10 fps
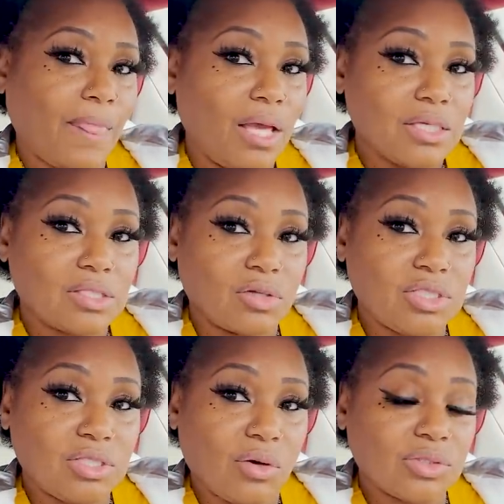So
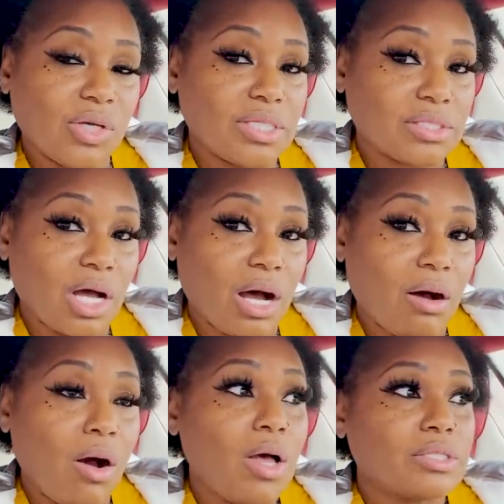she's going to
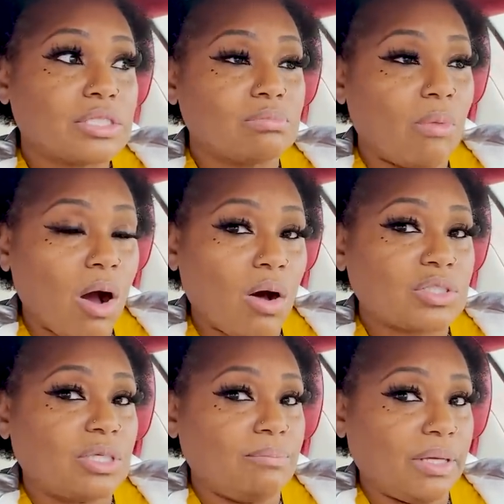install small
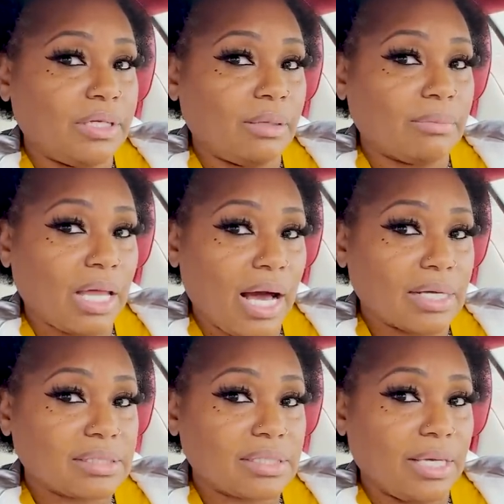to medium
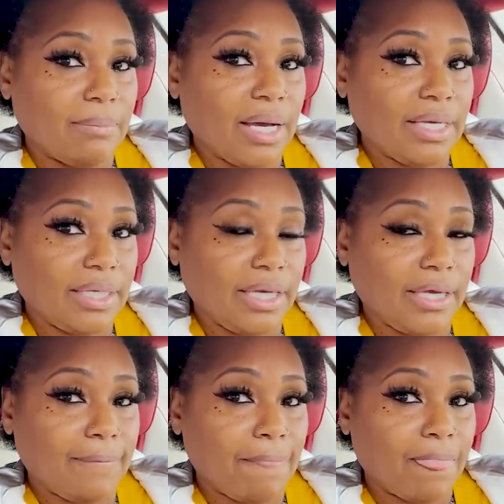locks in my
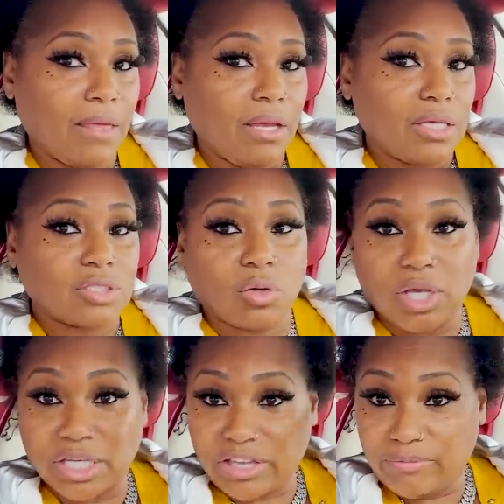head, so it
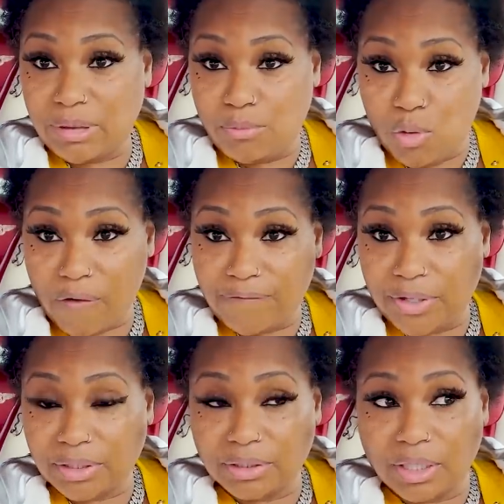can give me more
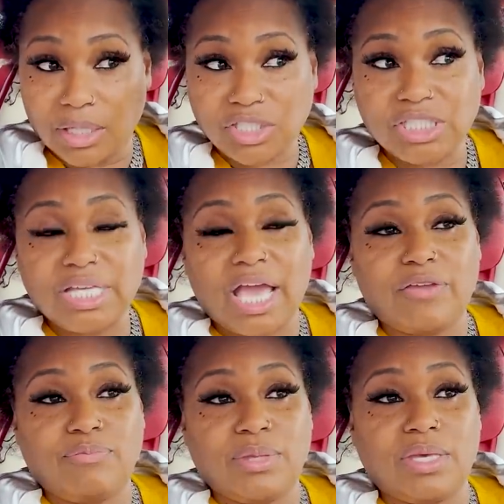fuller look. She
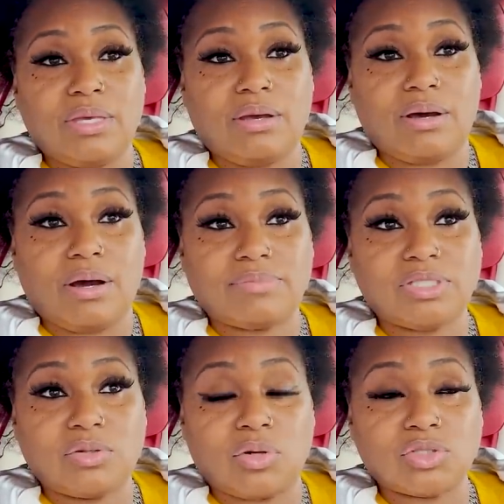gave me,
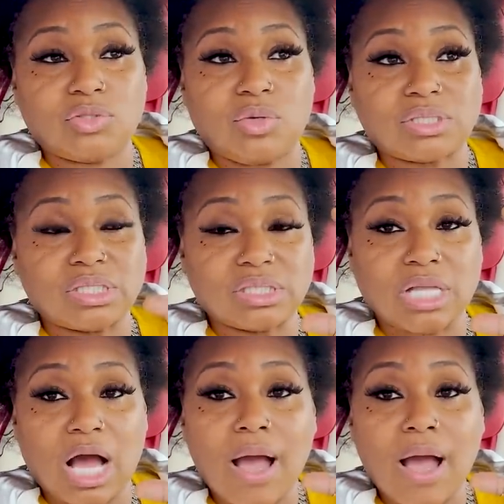she's going to do a Sisterlocks